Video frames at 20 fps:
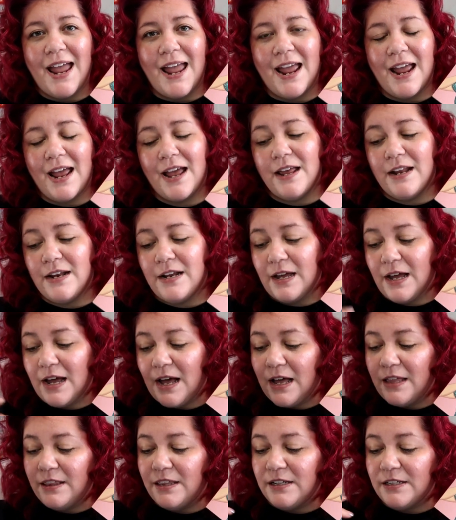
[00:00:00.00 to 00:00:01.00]
and
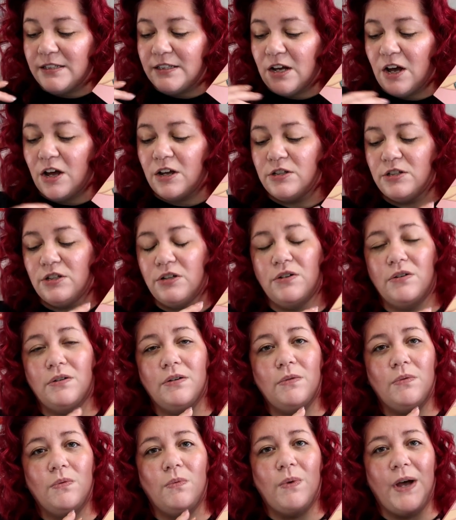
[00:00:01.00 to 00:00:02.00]
this
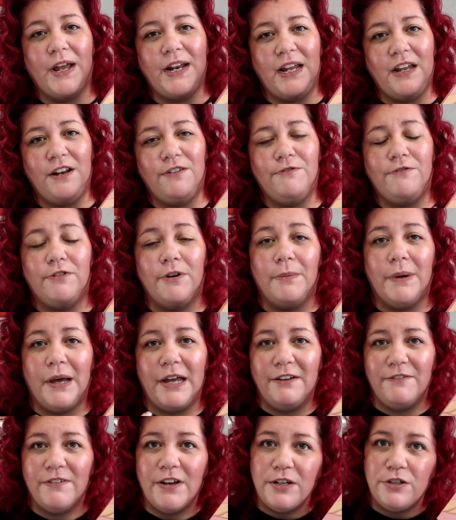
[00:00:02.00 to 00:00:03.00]
also went in for
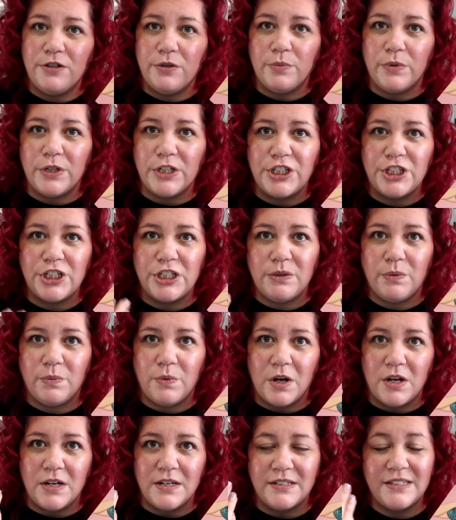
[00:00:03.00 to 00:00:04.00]
my event, which
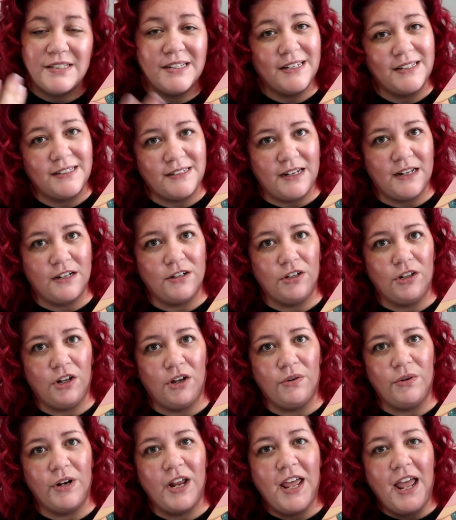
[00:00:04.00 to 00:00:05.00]
was a
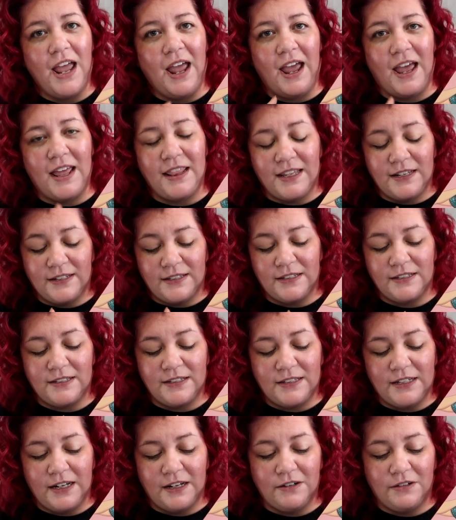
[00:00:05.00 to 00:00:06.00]
standalone, and this is
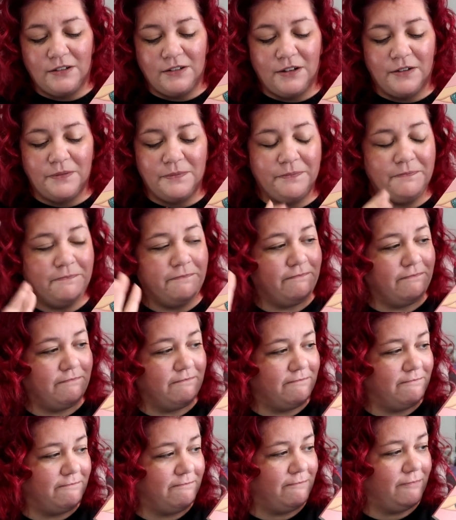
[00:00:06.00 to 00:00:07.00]
a standalone.
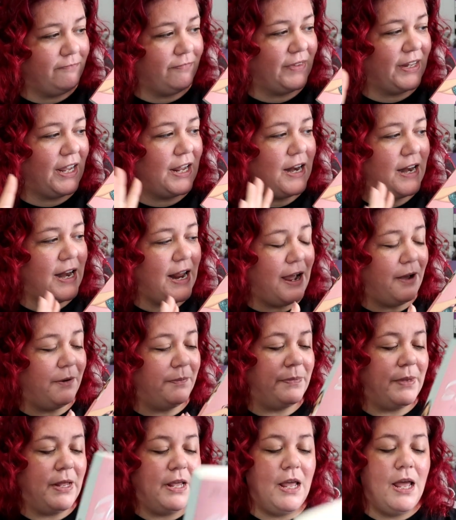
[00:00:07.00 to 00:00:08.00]
Now,
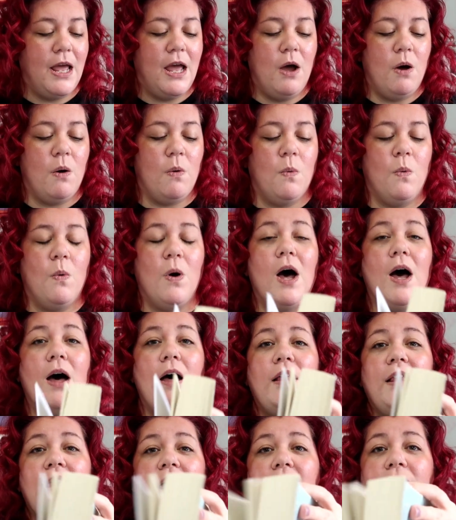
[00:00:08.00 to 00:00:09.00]

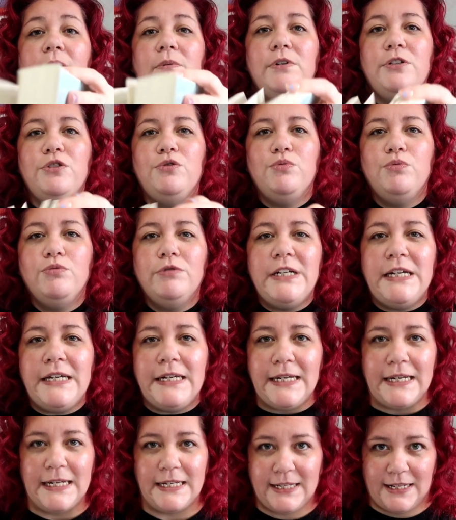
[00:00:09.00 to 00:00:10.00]
while I was
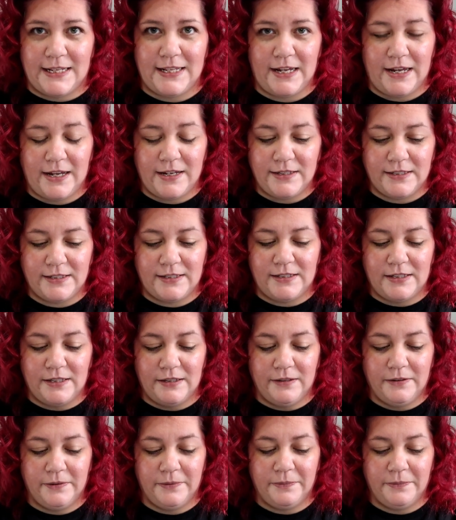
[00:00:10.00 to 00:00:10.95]
reading this,